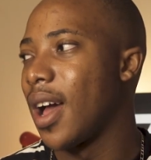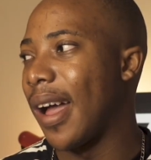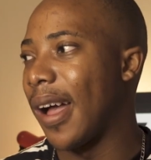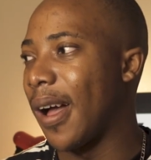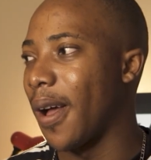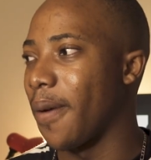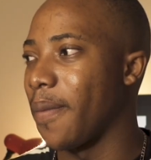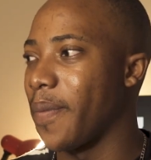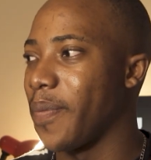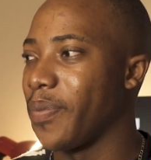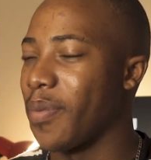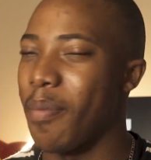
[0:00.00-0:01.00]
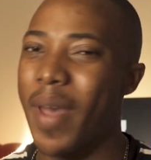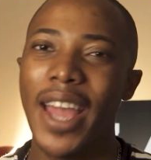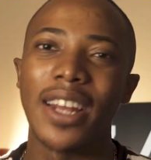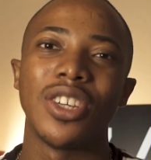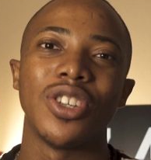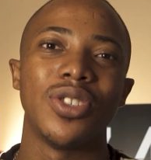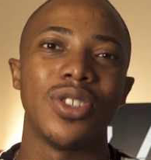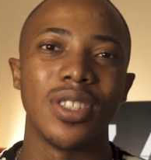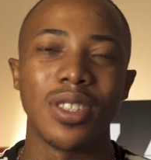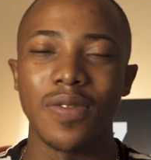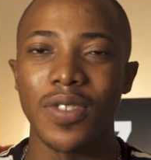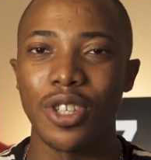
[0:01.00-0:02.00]
manage
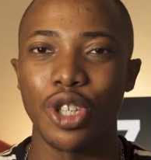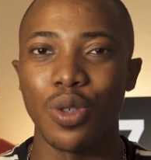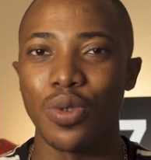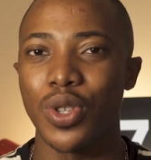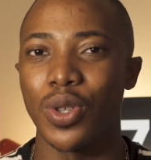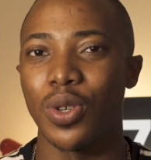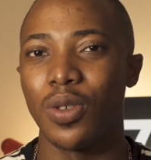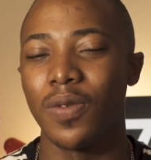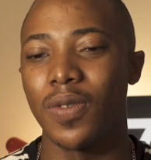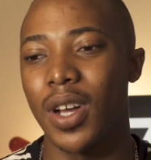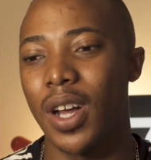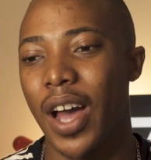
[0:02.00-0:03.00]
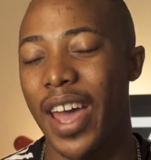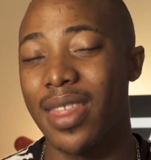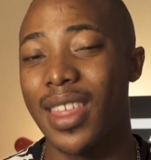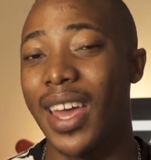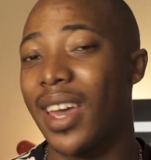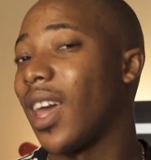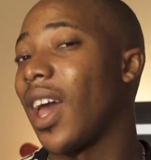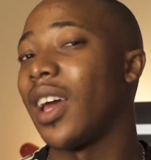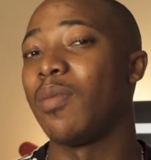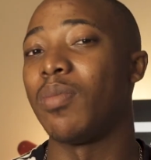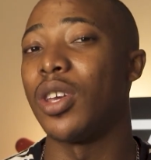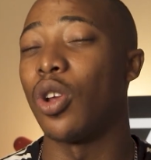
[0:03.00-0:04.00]
in DaVinci Resolve. I think I
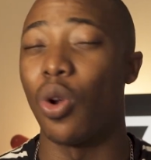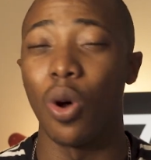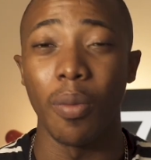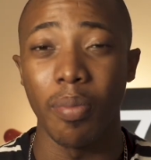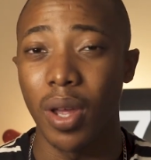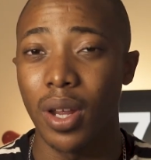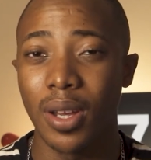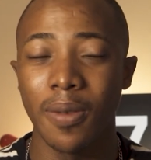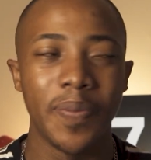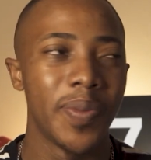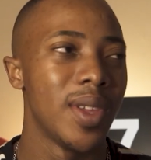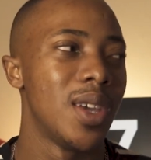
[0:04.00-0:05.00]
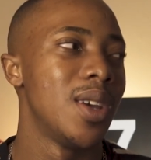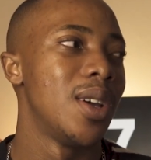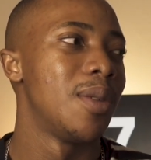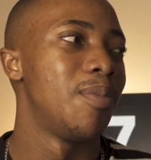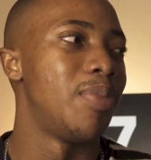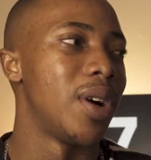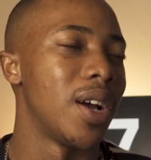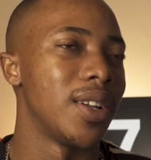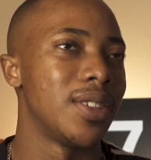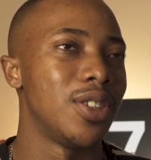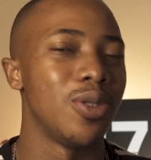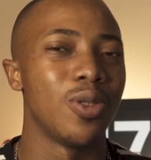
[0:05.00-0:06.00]
can be a lot better.
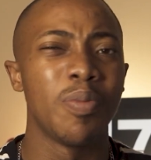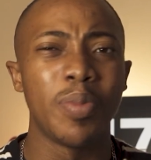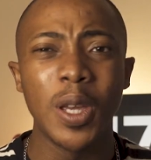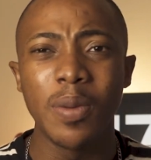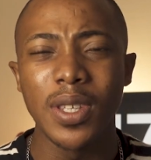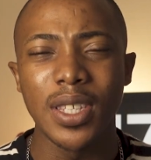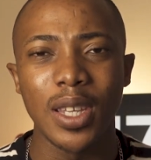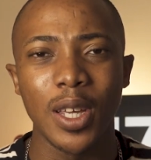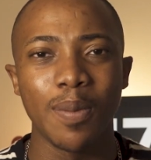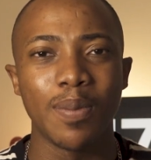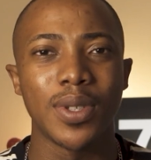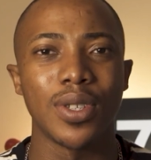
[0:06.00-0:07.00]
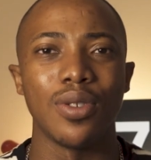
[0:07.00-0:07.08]
But, baby steps,